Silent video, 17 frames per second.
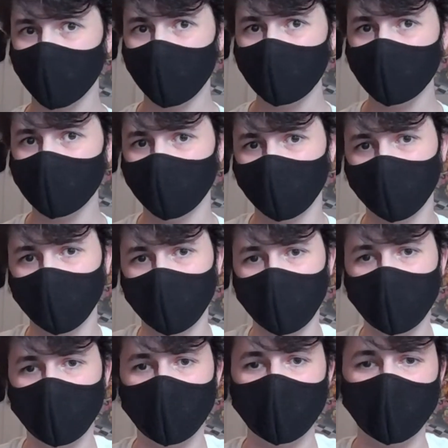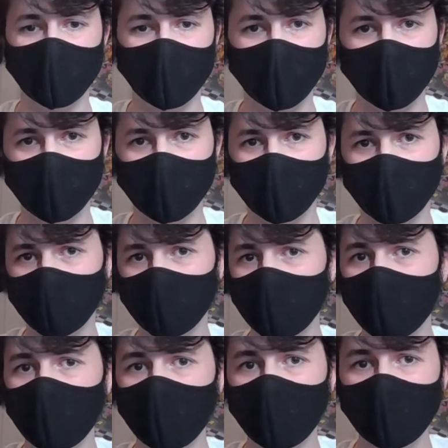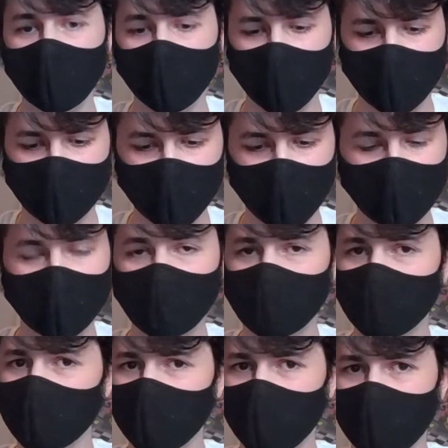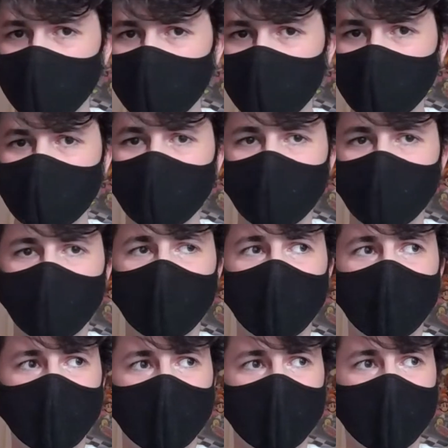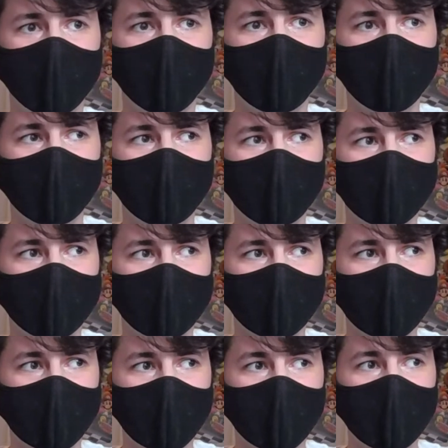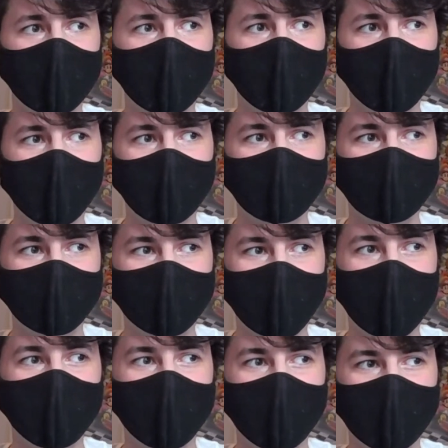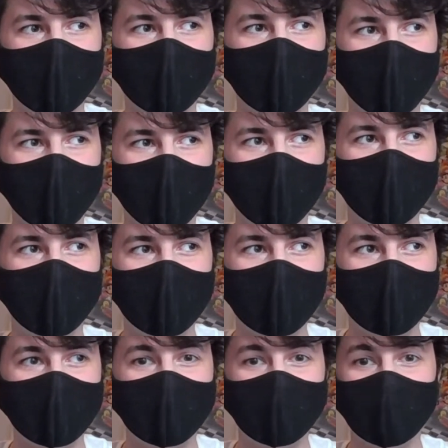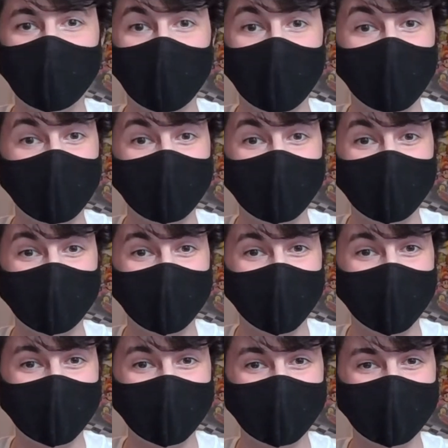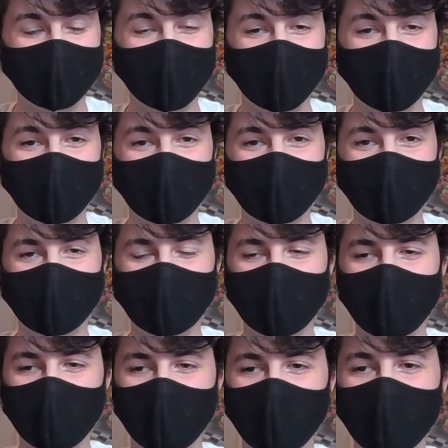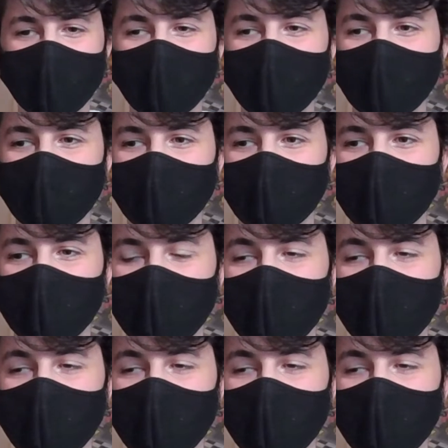option for anything that lights up, which was nice, but they also came in at about $18, which is,